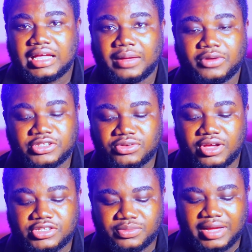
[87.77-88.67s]
I'm going to go
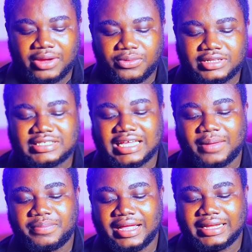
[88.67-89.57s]
into my
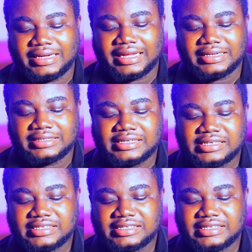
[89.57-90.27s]
WhatsApp and then